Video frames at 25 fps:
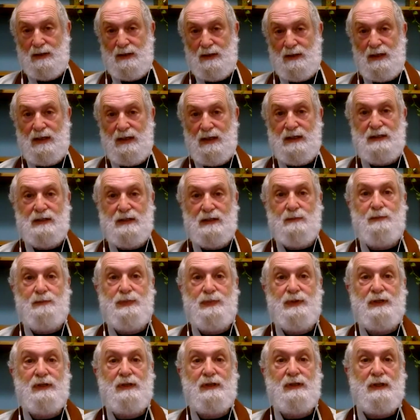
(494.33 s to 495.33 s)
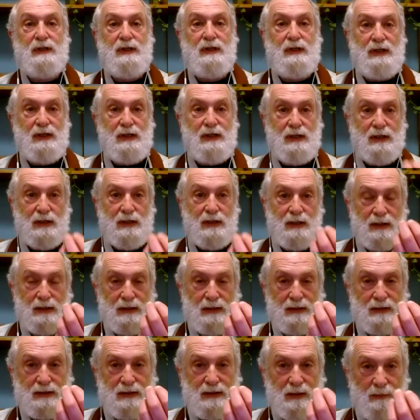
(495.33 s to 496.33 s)
his ability
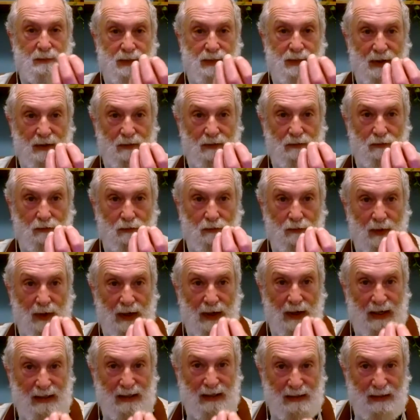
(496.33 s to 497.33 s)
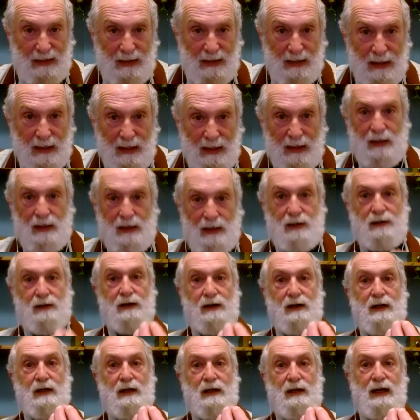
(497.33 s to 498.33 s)
to be right there,
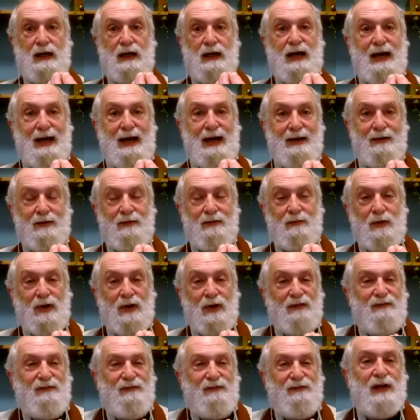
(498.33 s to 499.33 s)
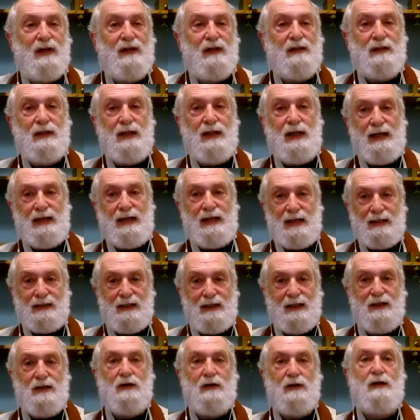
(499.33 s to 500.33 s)
what felt like at
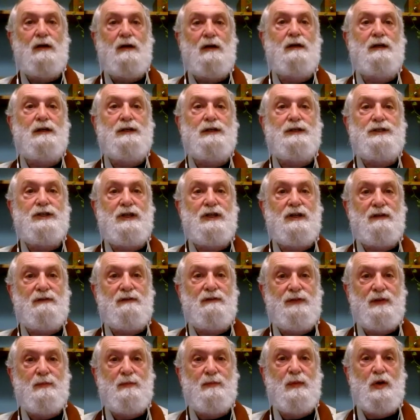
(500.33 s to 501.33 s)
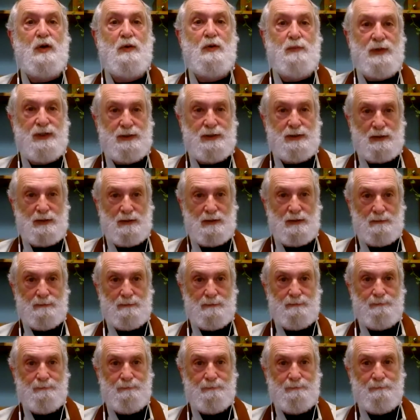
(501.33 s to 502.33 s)
the origin of the moment.
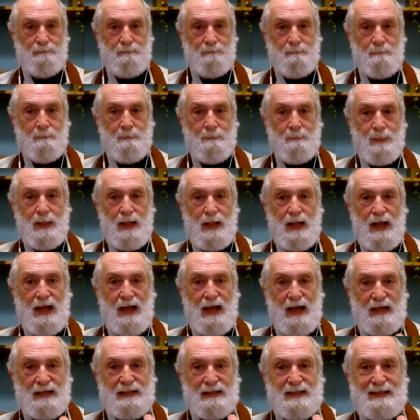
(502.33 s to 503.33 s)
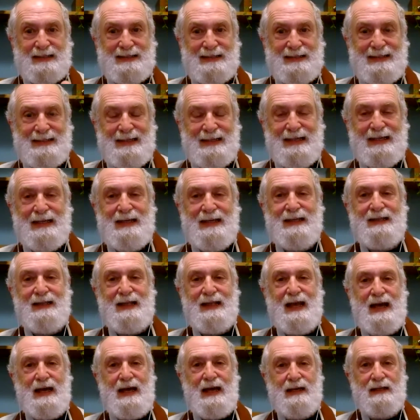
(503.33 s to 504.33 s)
And seeing
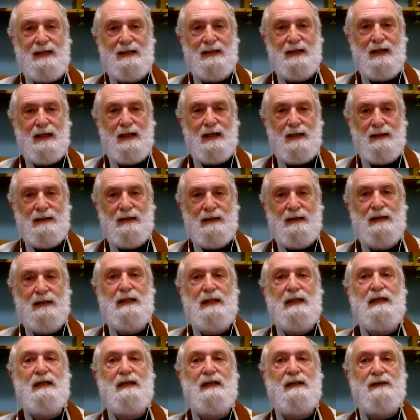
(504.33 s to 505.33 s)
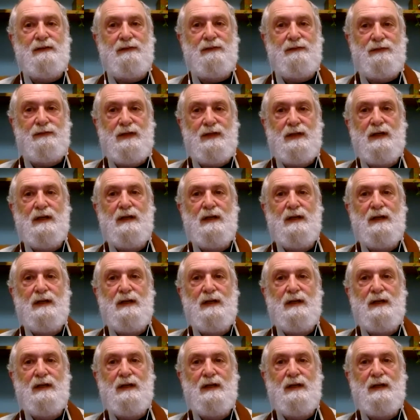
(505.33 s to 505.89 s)
that lived